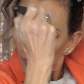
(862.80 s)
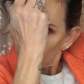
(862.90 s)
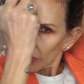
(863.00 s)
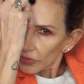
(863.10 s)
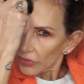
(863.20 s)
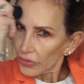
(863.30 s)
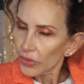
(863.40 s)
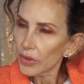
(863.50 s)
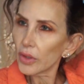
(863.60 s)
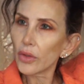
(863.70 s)
This is
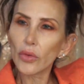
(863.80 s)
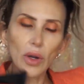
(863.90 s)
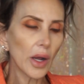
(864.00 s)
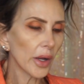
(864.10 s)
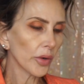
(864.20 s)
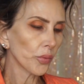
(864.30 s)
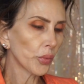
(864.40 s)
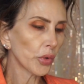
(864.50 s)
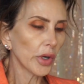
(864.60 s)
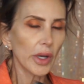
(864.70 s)
the Lorac
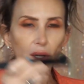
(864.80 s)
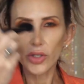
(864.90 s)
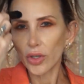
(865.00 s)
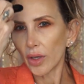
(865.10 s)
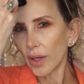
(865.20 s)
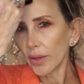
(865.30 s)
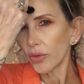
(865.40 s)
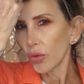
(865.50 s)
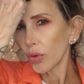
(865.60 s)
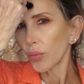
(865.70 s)
brush,
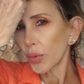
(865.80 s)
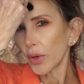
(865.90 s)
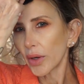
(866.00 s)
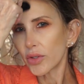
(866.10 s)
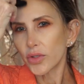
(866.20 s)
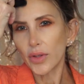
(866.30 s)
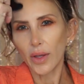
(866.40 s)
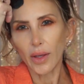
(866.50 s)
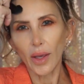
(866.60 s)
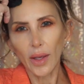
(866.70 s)
contour brush
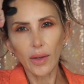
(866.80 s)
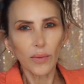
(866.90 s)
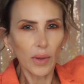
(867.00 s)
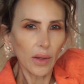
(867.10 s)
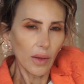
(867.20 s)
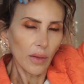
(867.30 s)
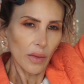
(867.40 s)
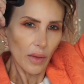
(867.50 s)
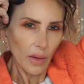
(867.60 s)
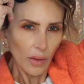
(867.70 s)
that came
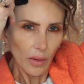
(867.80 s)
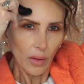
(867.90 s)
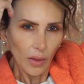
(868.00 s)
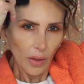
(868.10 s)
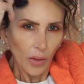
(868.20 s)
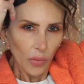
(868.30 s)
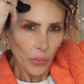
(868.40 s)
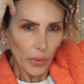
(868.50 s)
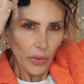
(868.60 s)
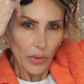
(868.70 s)
in the
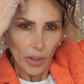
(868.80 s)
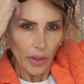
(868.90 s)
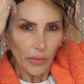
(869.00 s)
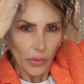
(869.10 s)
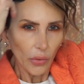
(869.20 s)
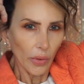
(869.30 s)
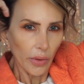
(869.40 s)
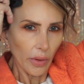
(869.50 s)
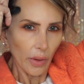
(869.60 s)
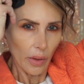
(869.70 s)
Pro Contour
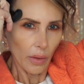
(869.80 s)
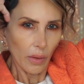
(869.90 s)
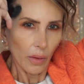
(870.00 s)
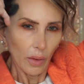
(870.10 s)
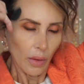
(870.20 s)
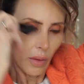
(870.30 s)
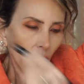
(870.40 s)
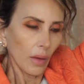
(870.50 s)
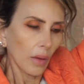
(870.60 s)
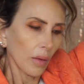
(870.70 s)
kit
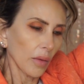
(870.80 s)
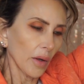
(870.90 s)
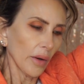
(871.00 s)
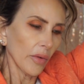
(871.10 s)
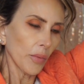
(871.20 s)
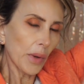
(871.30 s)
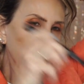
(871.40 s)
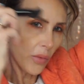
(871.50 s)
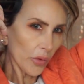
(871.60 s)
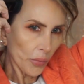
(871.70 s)
that
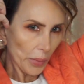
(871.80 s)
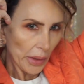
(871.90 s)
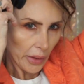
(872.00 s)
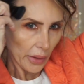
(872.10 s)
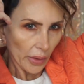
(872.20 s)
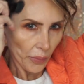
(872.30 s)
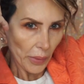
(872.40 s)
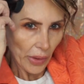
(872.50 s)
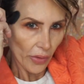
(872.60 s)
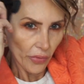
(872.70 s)
everybody was buying
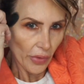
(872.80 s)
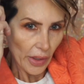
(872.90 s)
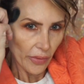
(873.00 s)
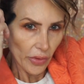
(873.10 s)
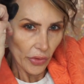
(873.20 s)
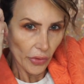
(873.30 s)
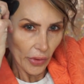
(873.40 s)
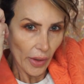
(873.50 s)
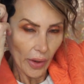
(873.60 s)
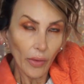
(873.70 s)
about 5 years
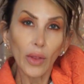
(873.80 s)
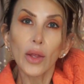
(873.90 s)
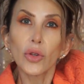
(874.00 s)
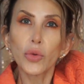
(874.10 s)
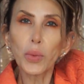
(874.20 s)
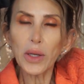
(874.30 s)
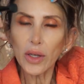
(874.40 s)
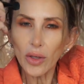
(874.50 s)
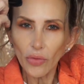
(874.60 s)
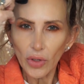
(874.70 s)
ago.
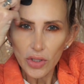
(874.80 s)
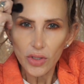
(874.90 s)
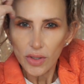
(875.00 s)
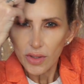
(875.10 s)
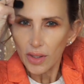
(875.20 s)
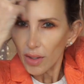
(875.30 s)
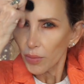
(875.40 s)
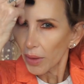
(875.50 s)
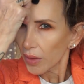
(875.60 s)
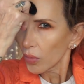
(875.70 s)
Speaking of which, does
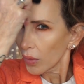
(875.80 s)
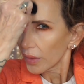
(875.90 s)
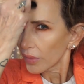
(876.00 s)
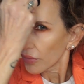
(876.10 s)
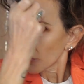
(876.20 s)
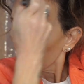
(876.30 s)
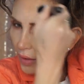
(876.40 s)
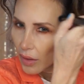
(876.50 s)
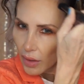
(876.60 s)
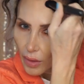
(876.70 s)
anybody want to
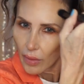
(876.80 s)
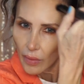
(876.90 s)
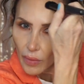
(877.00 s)
see